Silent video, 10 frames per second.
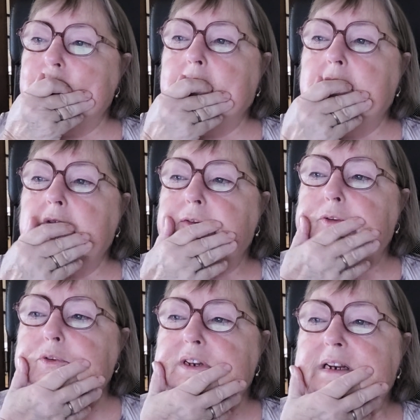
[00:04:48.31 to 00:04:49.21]
Half of
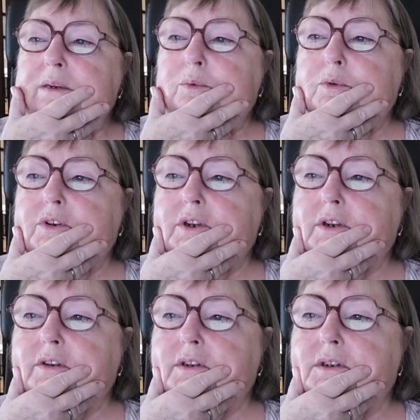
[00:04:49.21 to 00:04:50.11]
your daily water
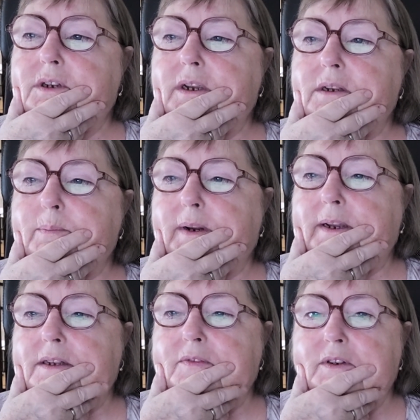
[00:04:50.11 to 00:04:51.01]
use takes
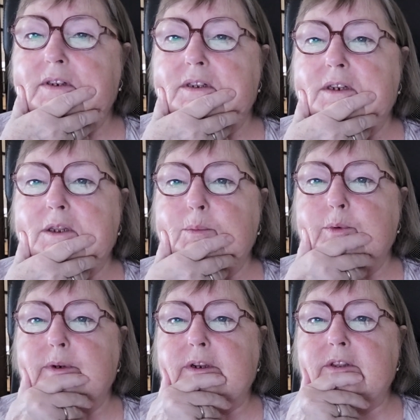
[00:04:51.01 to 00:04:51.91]
place first thing in the
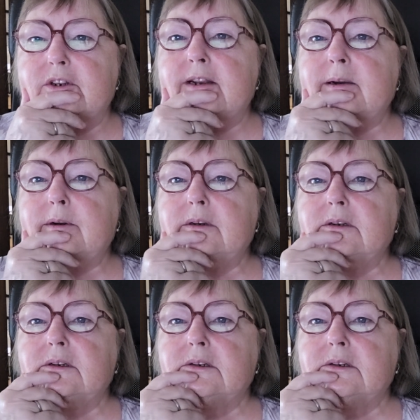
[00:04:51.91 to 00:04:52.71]
morning in the shower.